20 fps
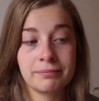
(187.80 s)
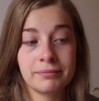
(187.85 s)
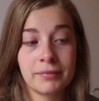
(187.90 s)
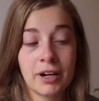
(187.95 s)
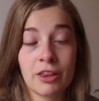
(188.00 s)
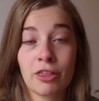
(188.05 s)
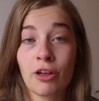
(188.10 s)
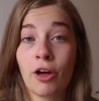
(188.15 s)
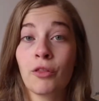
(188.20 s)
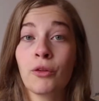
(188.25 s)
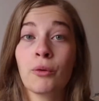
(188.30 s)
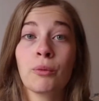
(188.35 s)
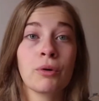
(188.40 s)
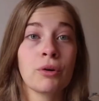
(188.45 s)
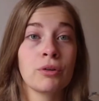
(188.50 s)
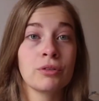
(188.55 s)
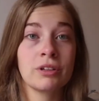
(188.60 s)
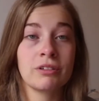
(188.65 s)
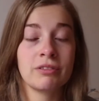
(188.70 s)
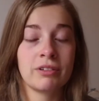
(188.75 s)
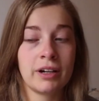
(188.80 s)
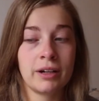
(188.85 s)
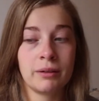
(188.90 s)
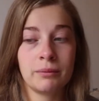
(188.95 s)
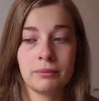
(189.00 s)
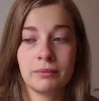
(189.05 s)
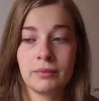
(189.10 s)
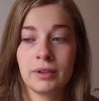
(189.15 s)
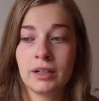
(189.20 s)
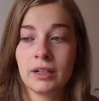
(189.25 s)
I thought the world of
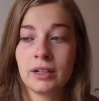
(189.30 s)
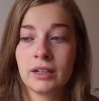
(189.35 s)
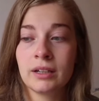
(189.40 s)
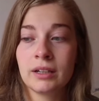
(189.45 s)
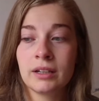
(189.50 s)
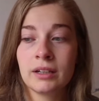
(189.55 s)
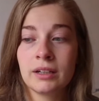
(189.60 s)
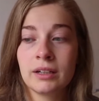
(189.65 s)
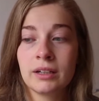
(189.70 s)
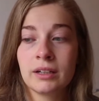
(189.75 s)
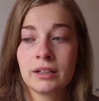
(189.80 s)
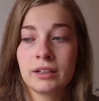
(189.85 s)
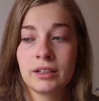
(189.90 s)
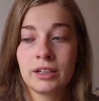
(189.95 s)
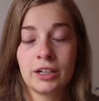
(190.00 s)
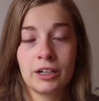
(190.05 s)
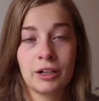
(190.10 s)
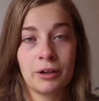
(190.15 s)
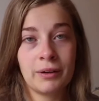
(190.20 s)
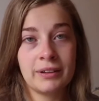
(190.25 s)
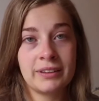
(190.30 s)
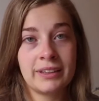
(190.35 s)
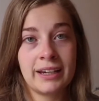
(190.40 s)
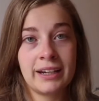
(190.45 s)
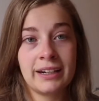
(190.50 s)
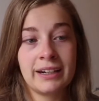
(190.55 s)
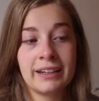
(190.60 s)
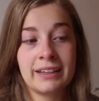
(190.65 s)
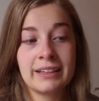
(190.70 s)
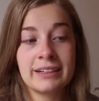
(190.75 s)
him, at the
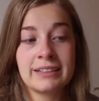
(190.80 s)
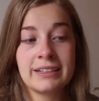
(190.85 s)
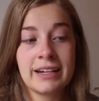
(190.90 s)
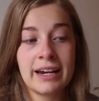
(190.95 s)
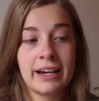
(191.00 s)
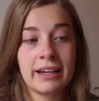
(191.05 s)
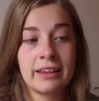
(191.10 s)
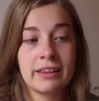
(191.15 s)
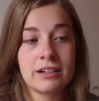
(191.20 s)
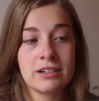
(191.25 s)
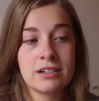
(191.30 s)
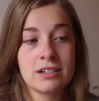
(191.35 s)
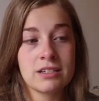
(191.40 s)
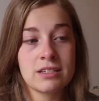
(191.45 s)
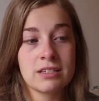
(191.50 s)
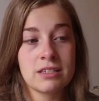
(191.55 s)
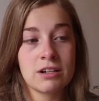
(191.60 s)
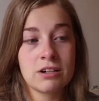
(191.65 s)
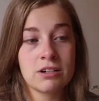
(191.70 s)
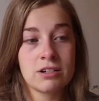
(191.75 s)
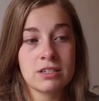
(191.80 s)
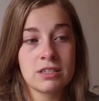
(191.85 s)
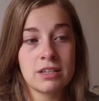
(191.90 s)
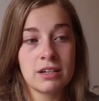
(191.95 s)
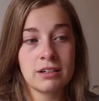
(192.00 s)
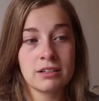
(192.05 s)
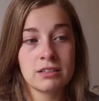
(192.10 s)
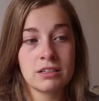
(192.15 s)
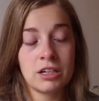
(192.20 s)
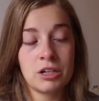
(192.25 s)
end of the day, there's
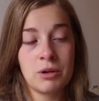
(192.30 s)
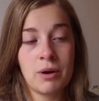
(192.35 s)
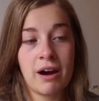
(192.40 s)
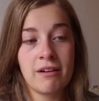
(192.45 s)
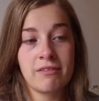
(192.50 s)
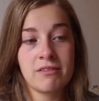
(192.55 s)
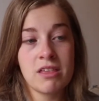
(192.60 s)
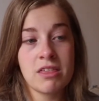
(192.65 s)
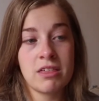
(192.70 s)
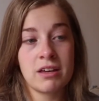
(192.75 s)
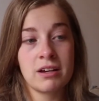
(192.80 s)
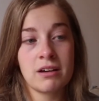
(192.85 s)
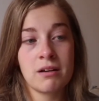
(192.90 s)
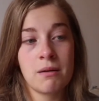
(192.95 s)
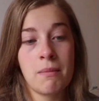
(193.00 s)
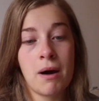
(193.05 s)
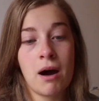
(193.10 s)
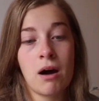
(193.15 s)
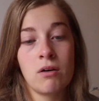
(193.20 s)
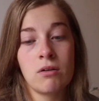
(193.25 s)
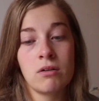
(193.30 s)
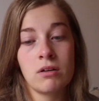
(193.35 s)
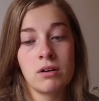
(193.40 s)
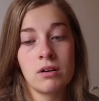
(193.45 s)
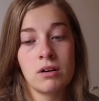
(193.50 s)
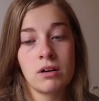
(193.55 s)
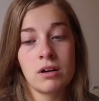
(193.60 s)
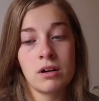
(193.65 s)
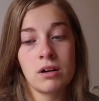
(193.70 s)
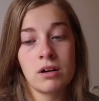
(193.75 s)
things that you have to think about
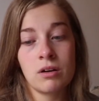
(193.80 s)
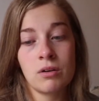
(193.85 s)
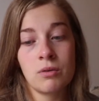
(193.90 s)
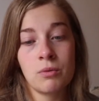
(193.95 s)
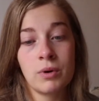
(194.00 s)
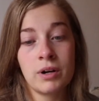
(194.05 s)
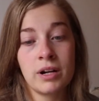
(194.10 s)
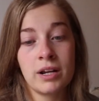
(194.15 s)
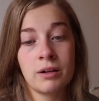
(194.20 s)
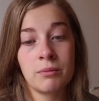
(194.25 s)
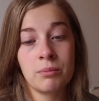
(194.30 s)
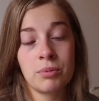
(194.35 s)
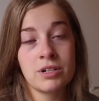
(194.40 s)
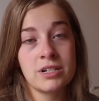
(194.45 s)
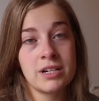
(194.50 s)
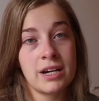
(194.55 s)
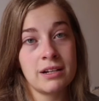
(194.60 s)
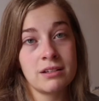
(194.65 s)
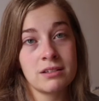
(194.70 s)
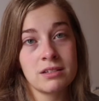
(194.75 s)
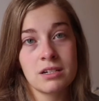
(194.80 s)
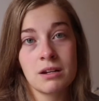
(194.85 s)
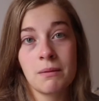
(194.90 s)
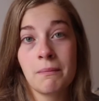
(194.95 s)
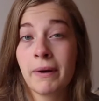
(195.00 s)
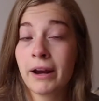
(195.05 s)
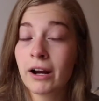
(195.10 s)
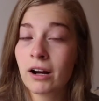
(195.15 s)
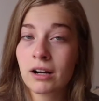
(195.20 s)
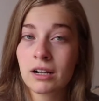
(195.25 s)
when it pertains to
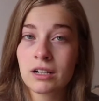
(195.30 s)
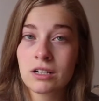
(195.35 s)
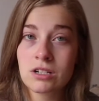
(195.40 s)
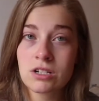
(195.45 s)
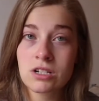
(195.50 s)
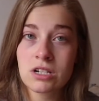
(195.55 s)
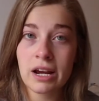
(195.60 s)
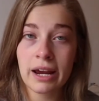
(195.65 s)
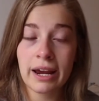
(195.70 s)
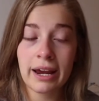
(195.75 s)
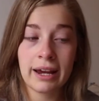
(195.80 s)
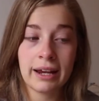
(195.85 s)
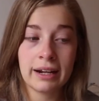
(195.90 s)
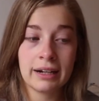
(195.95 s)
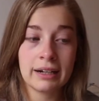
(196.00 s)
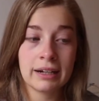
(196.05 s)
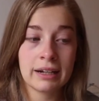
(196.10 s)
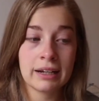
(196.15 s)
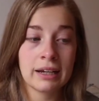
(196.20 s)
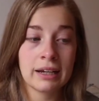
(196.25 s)
marriage, and